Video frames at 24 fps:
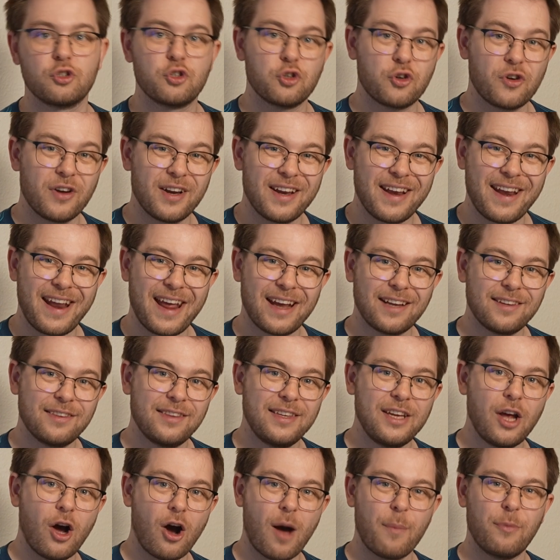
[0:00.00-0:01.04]
to connect
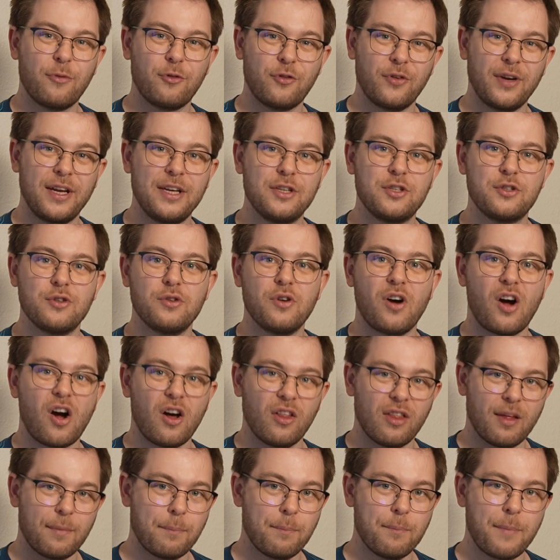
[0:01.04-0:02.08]
the Hub 3 to
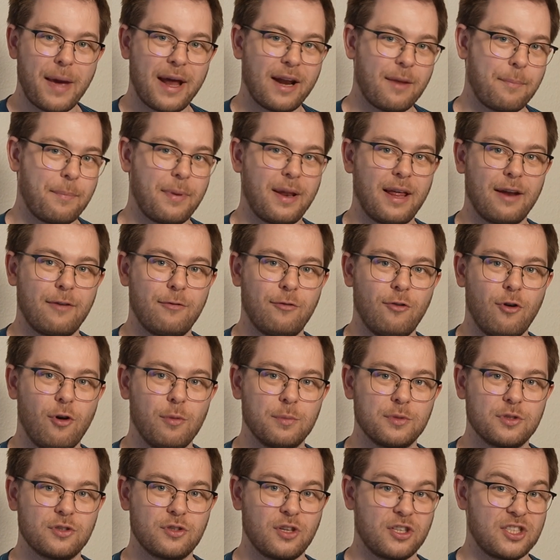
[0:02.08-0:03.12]
other Matter
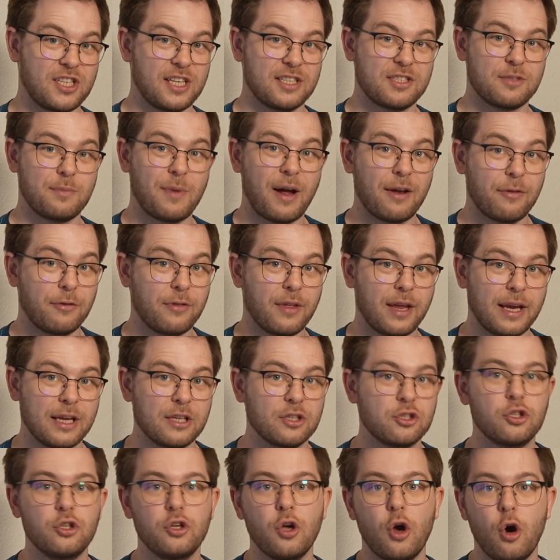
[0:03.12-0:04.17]
platforms such as SmartThings,